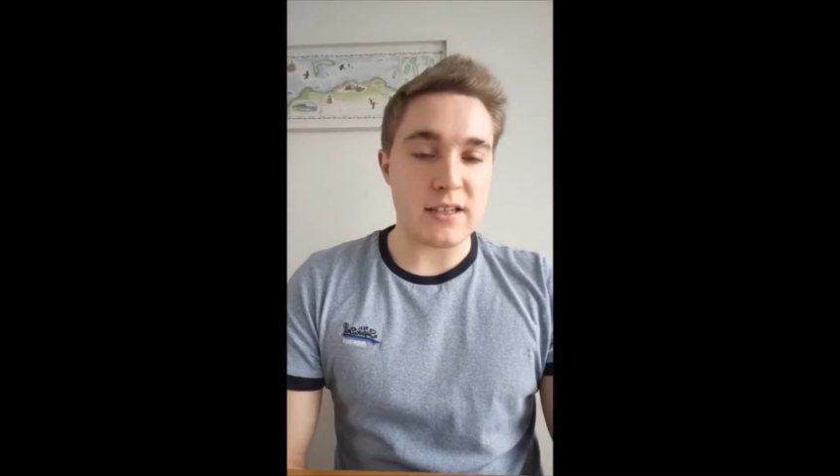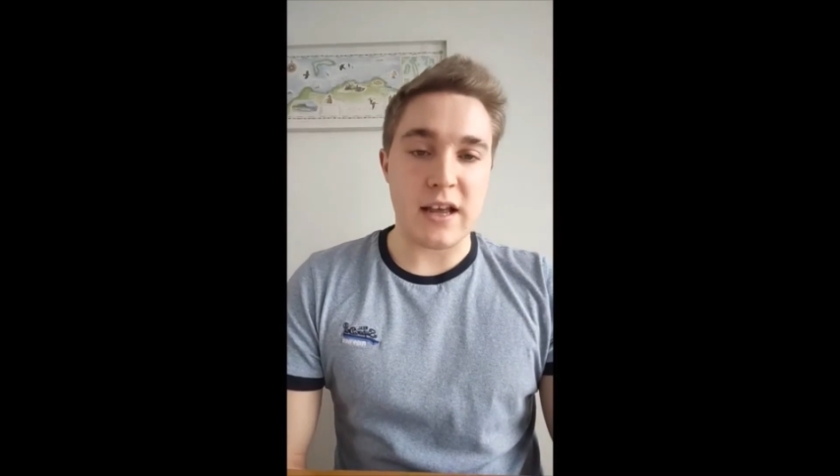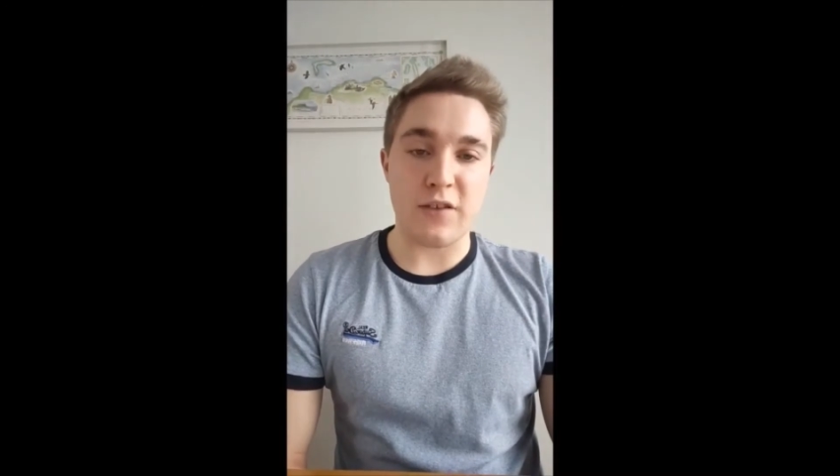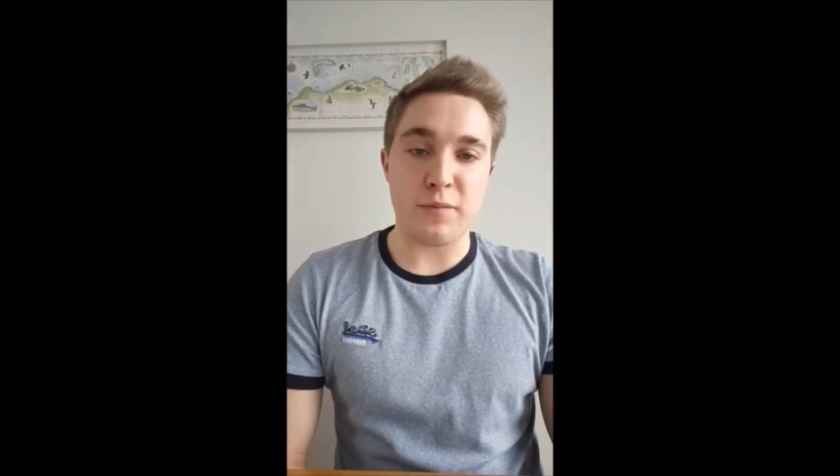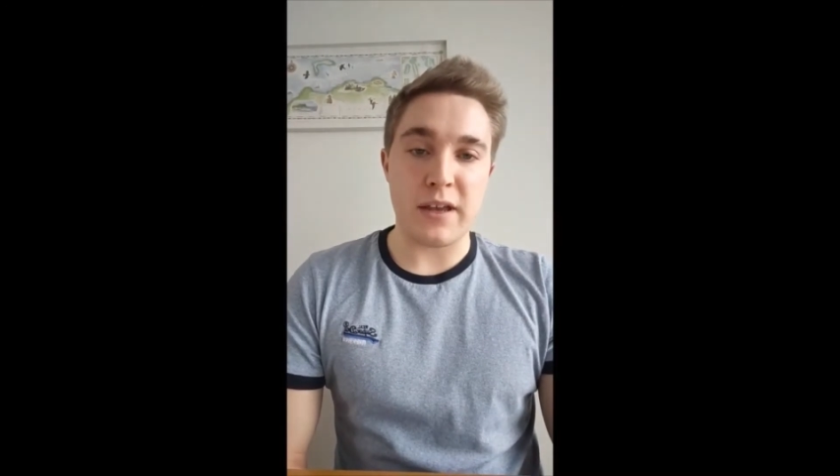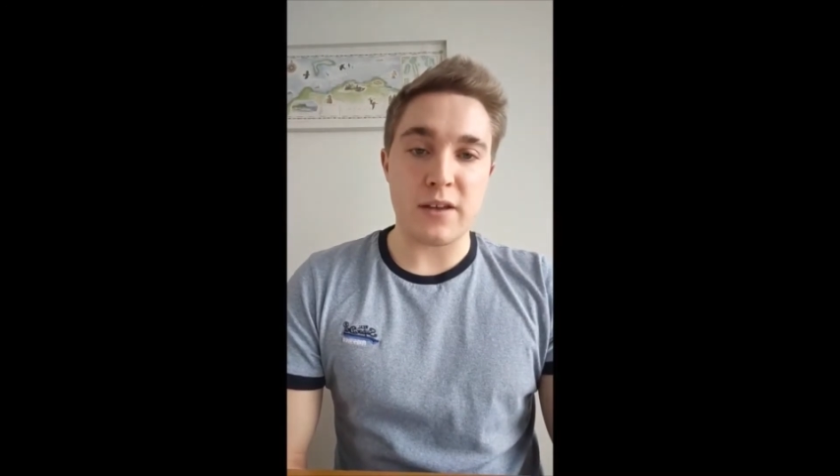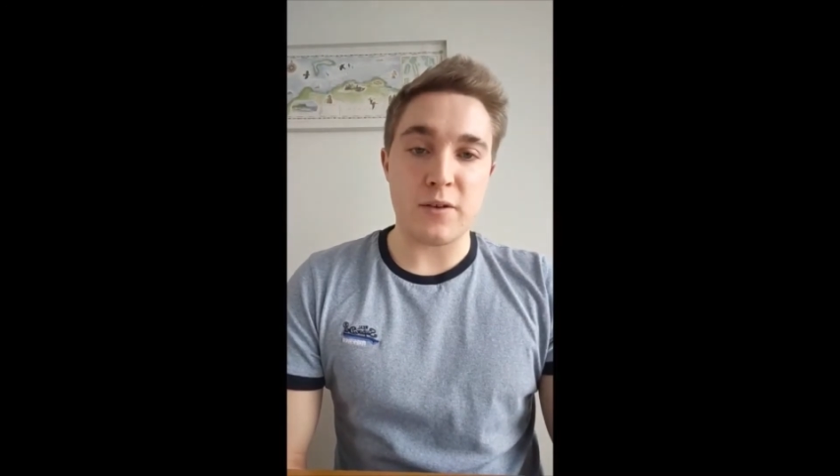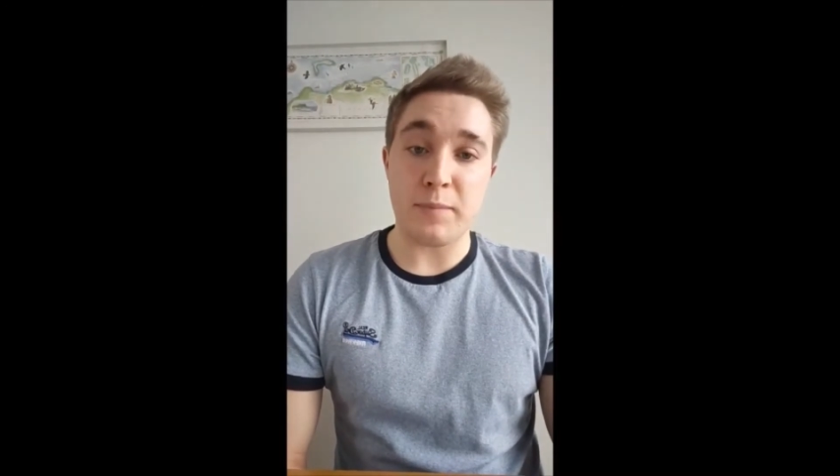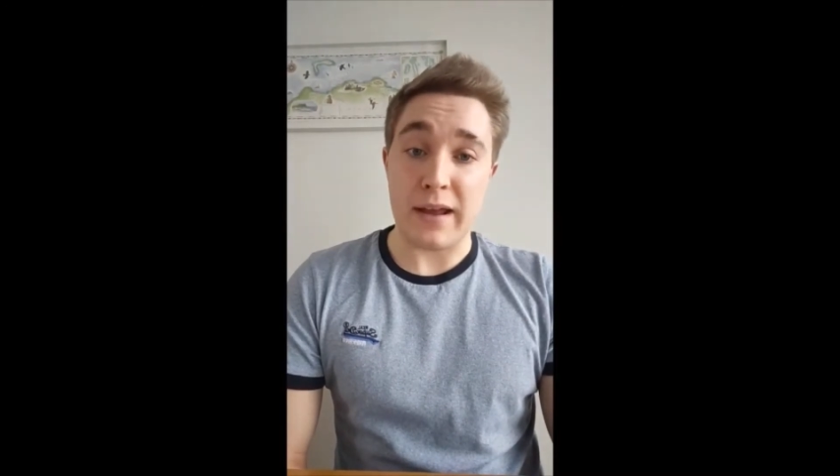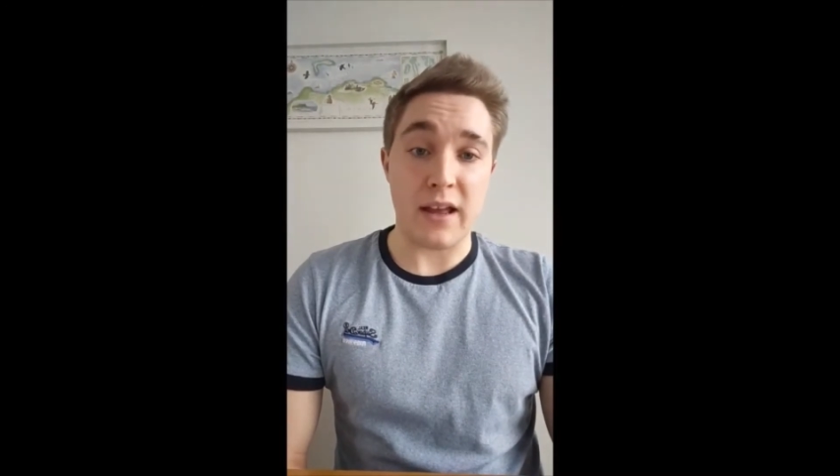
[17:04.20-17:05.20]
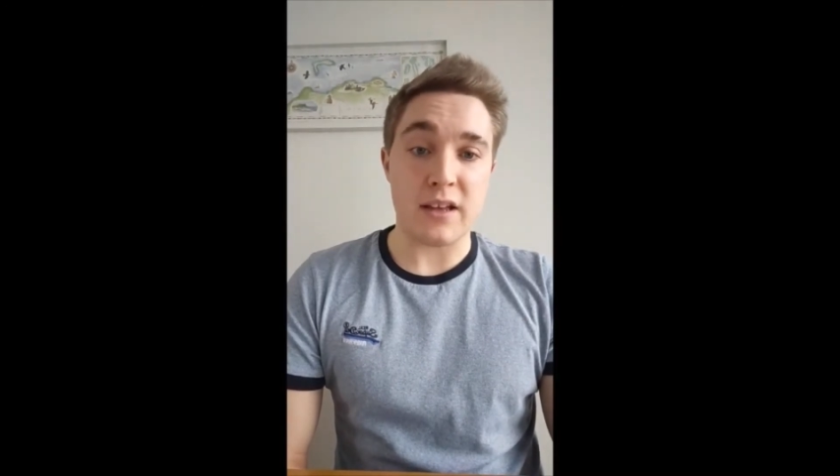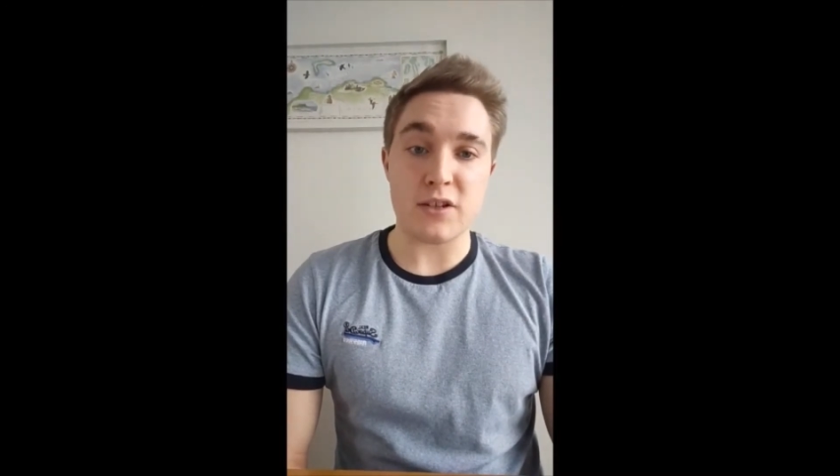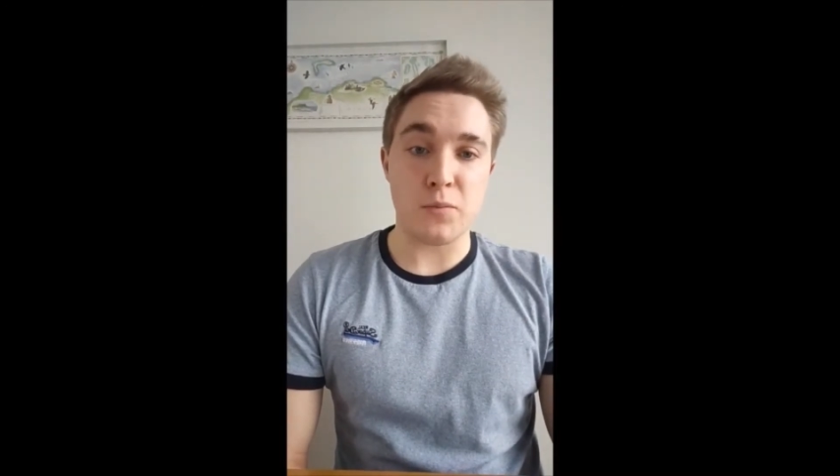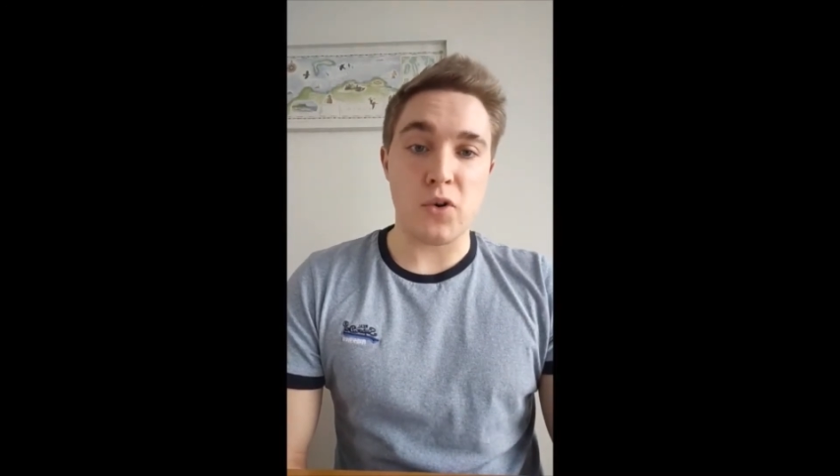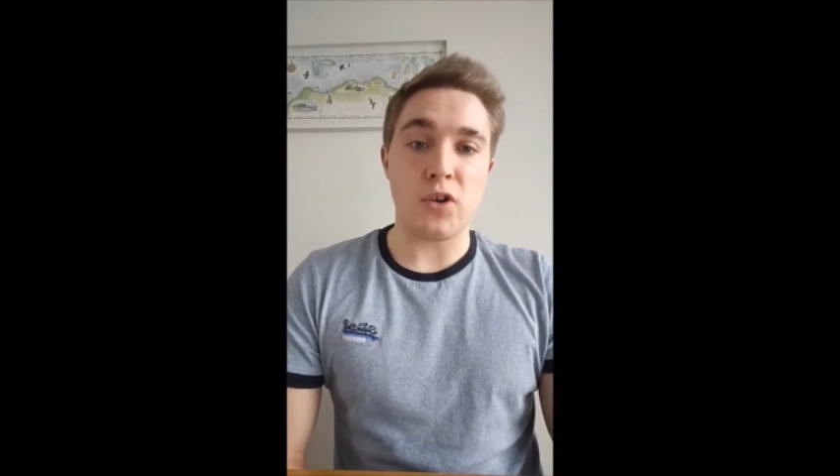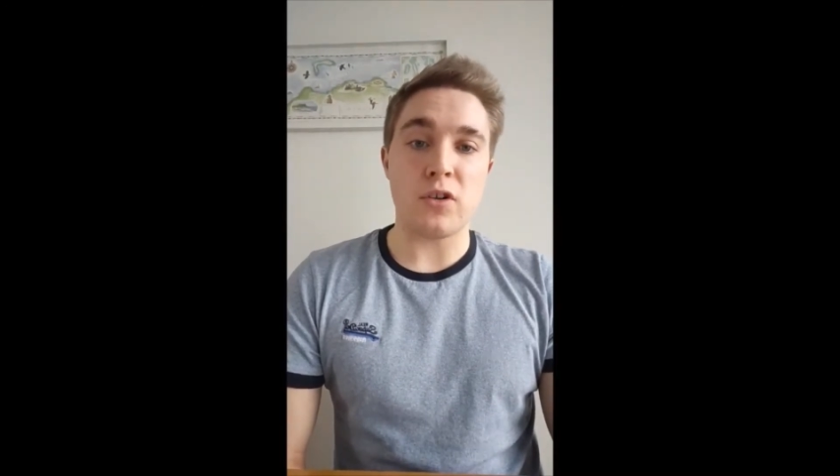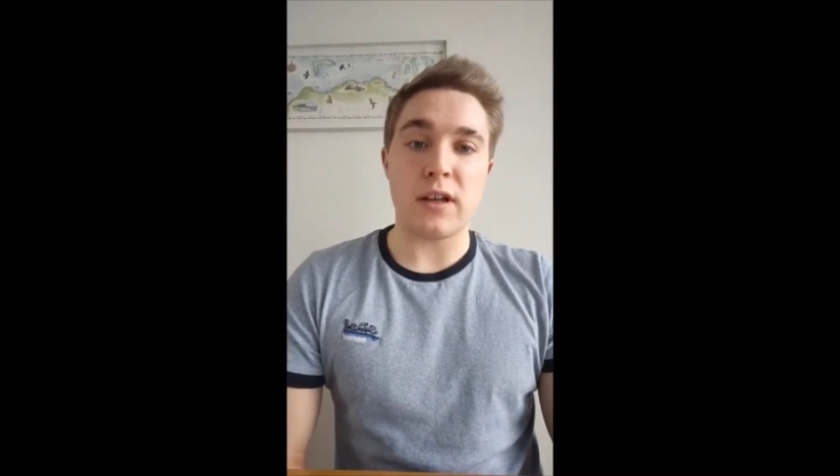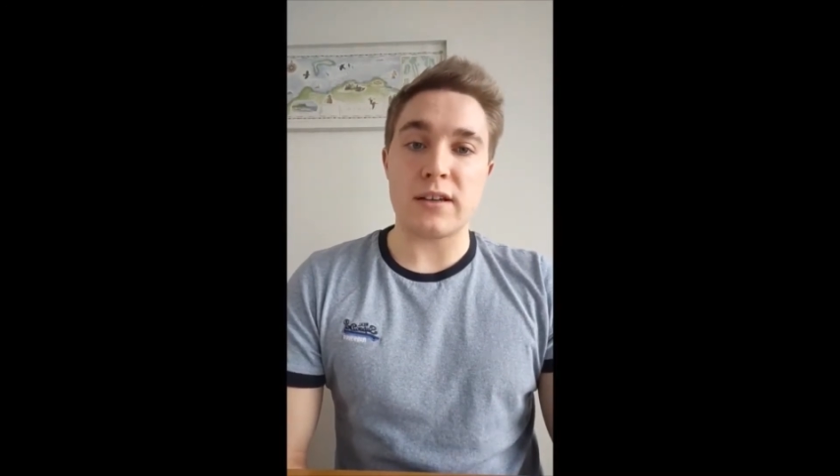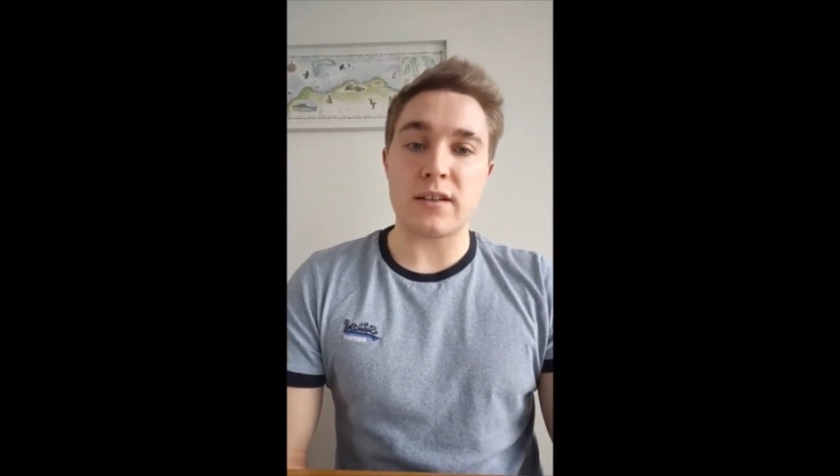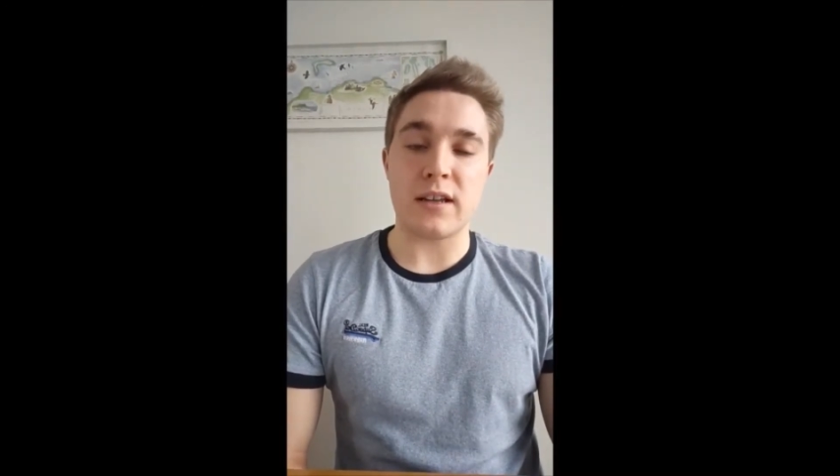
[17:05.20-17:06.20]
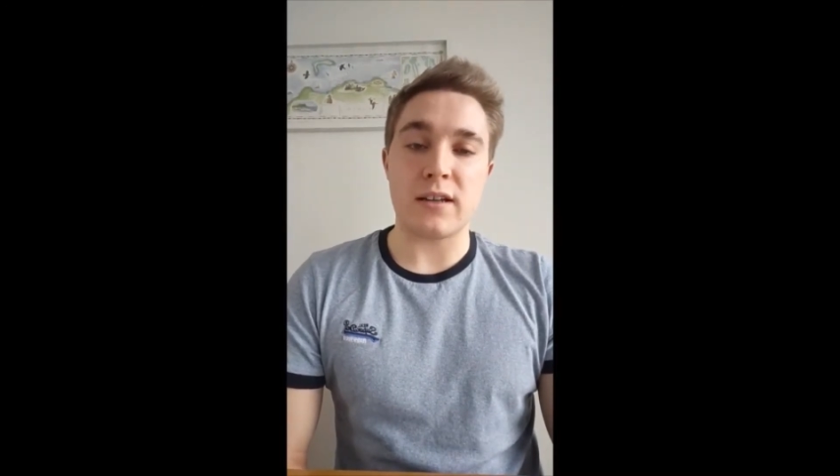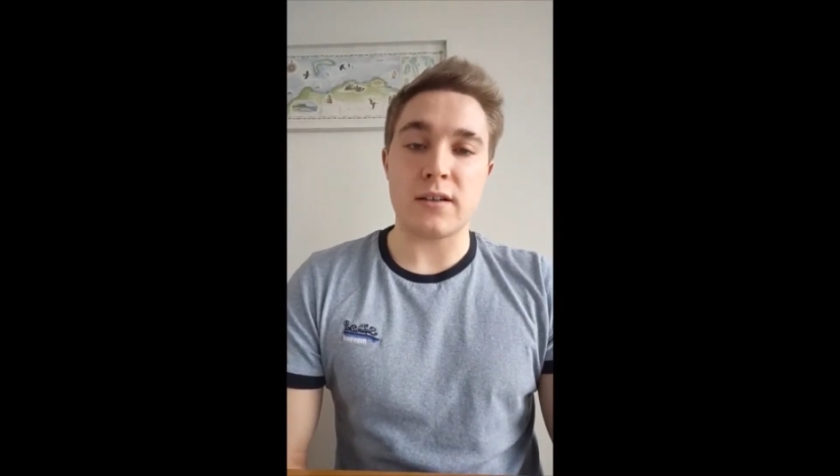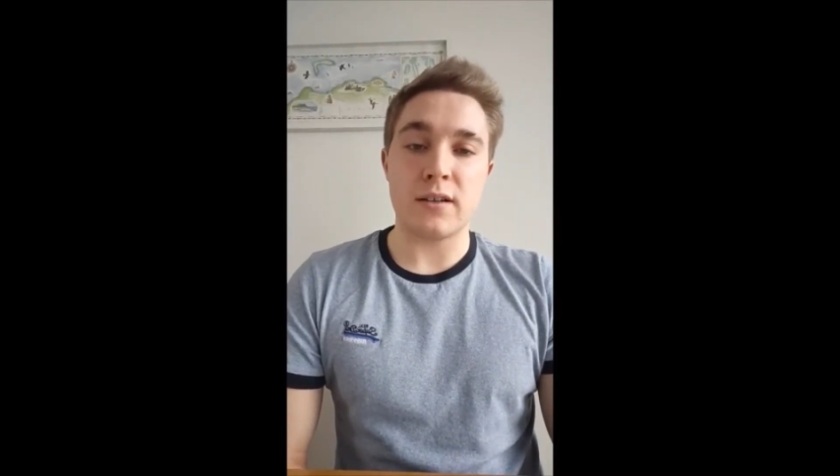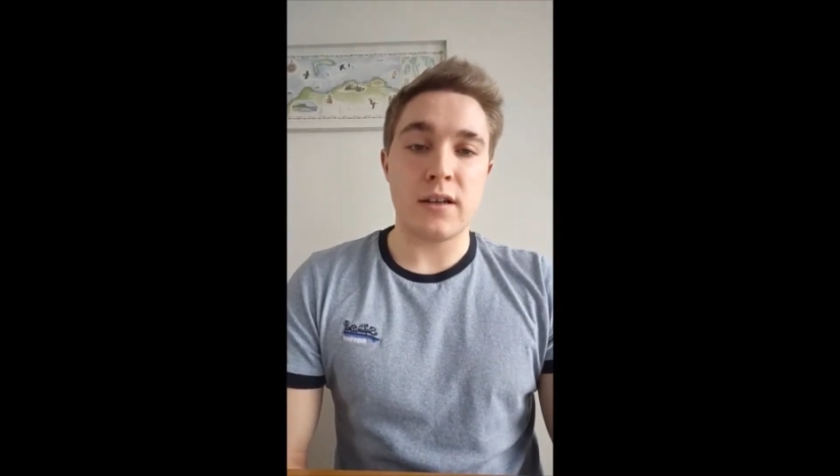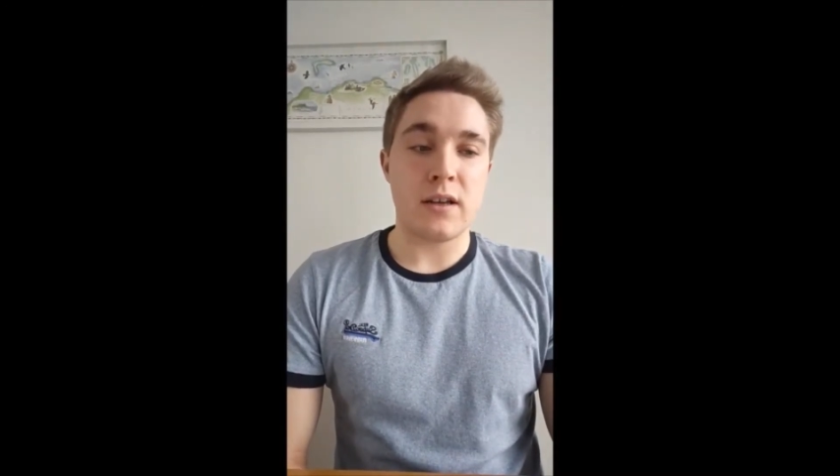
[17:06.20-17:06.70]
that I've made, big and small, and to